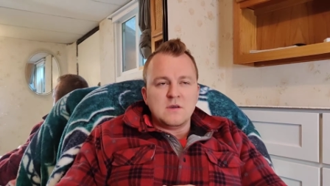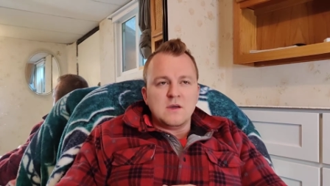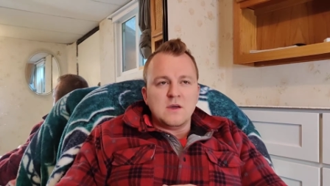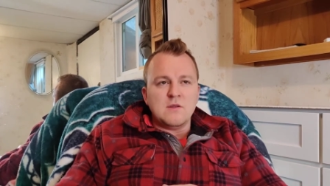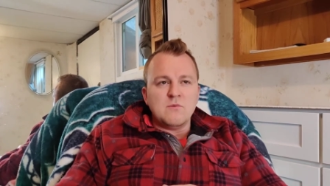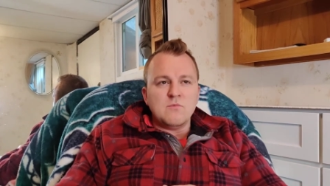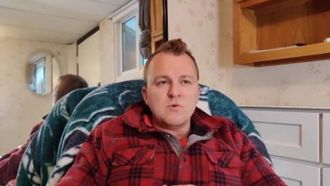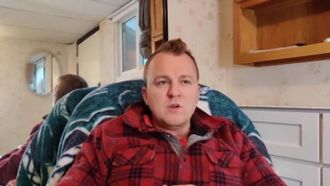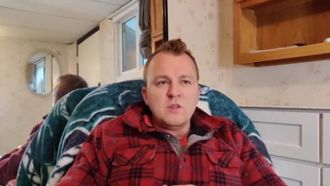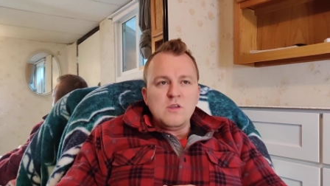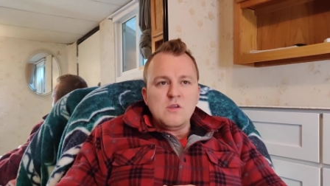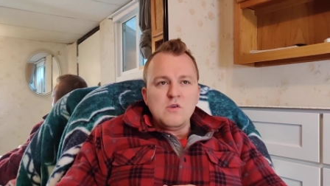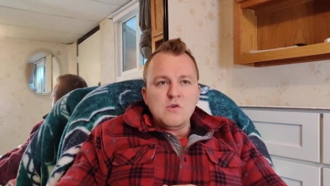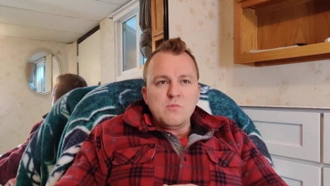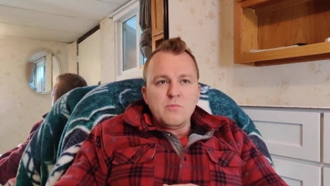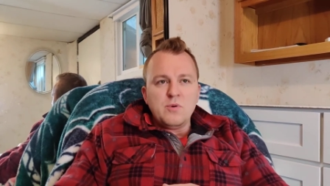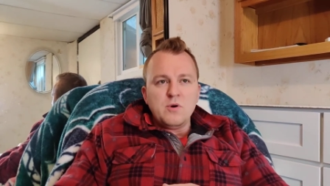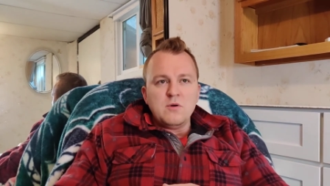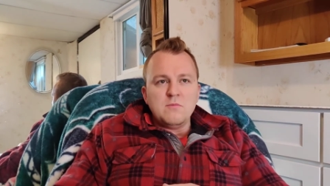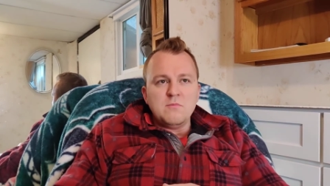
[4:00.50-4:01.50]
And when you
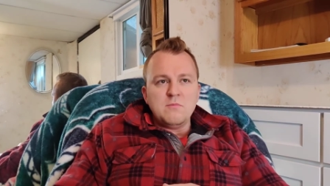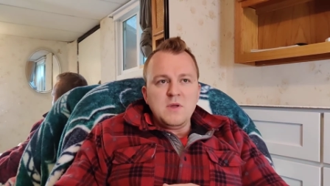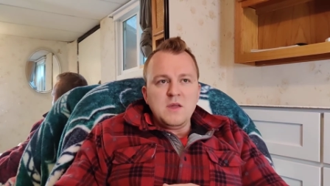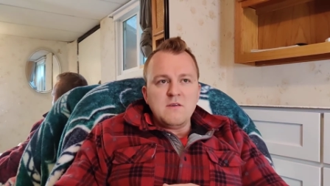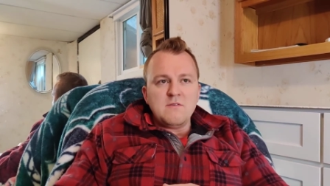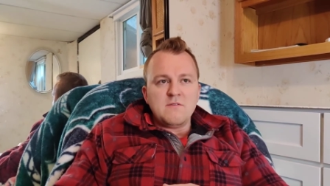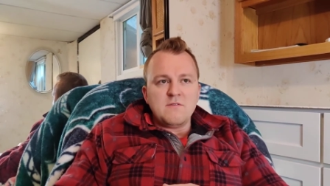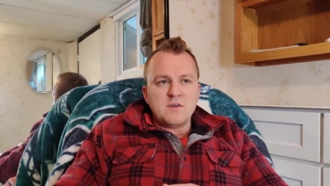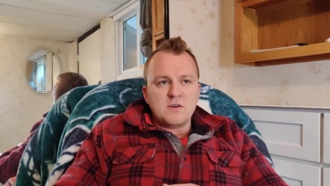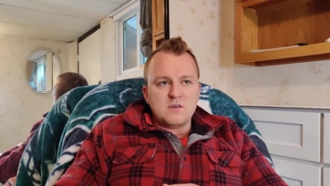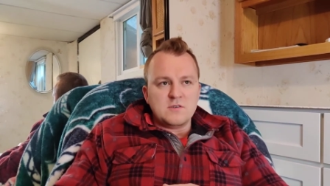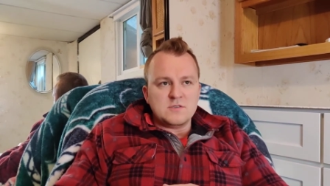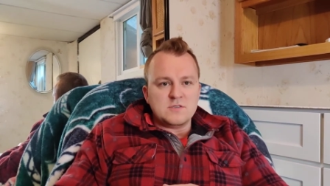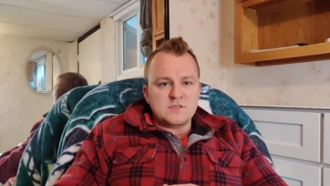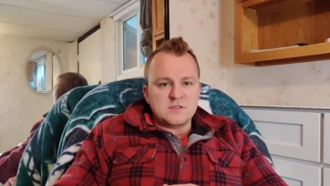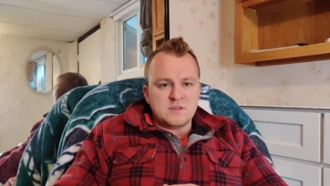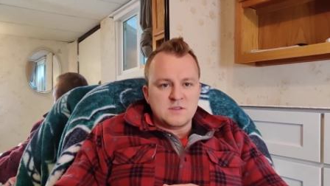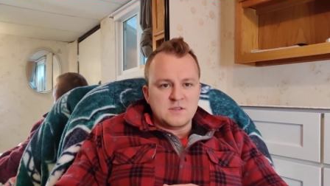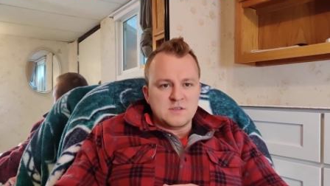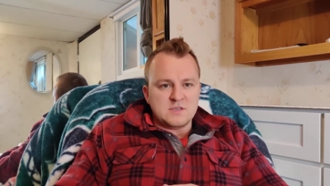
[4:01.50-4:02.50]
put me
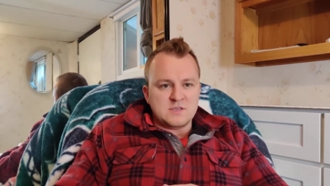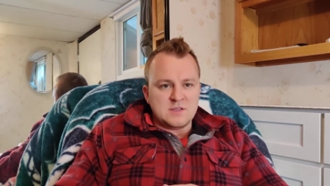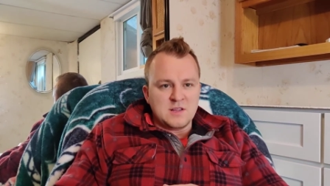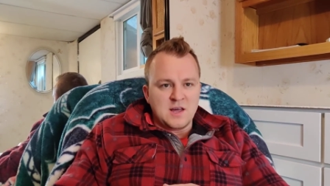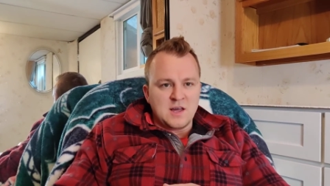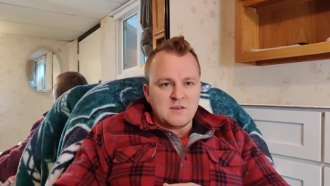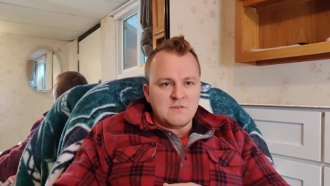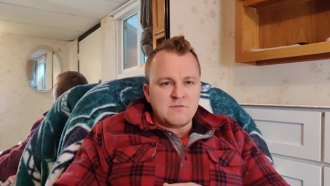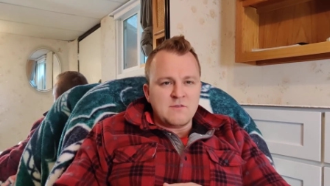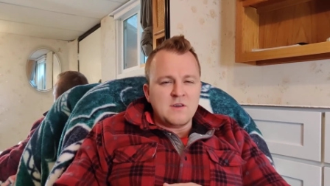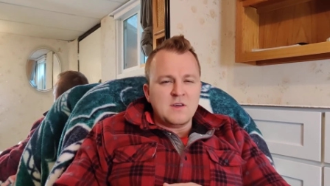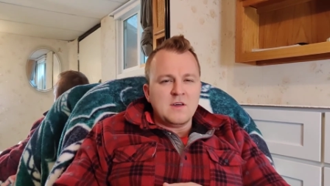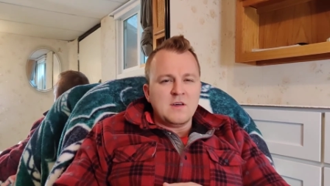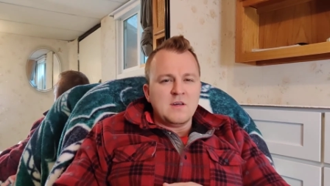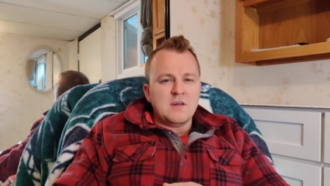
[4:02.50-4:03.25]
first in this life,